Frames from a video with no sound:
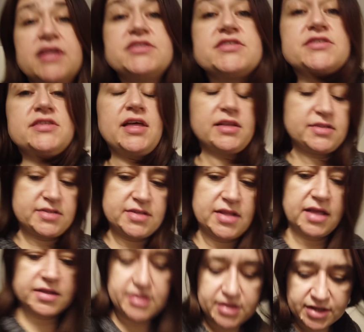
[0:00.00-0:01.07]
That's
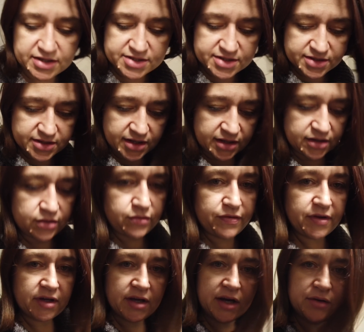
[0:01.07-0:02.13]
another lesson I need to
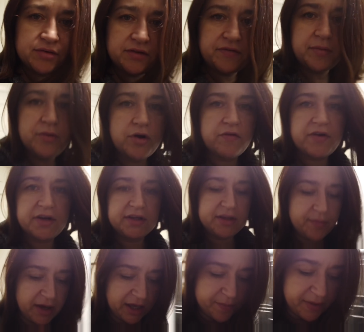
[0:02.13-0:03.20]
figure out, if I'm covering
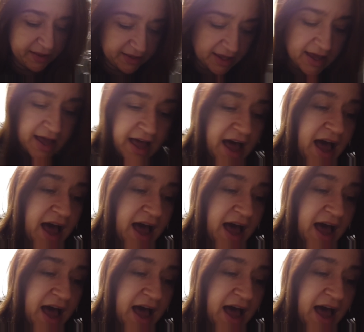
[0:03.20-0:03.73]
the mic. But